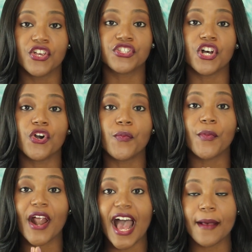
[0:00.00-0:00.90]

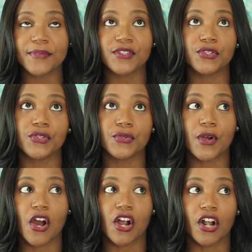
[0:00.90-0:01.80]
So perhaps
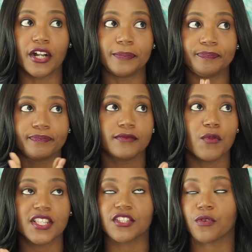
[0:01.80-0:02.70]
you are,
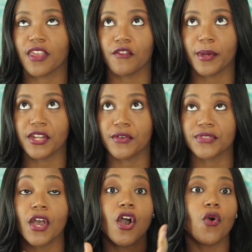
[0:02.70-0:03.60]
what's the store that everybody knows?